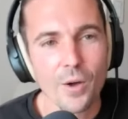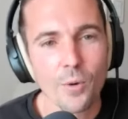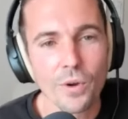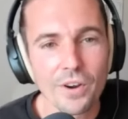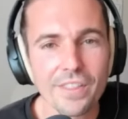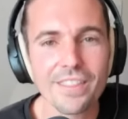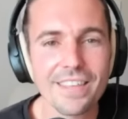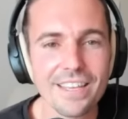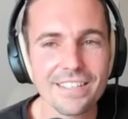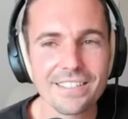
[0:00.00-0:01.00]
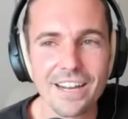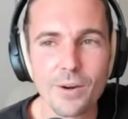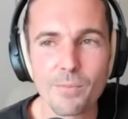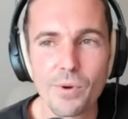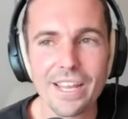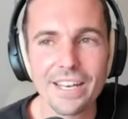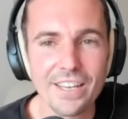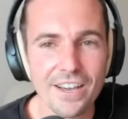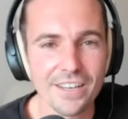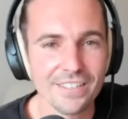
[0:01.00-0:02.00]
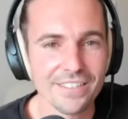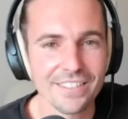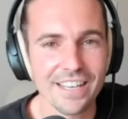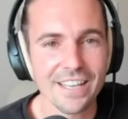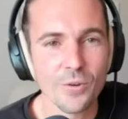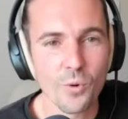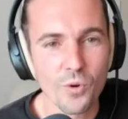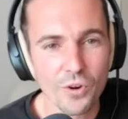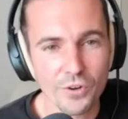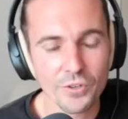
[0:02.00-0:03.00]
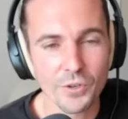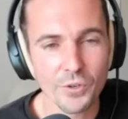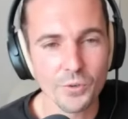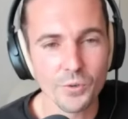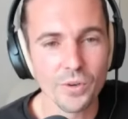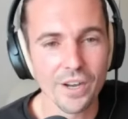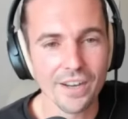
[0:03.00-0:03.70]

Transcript: one of the things that our brain does in order to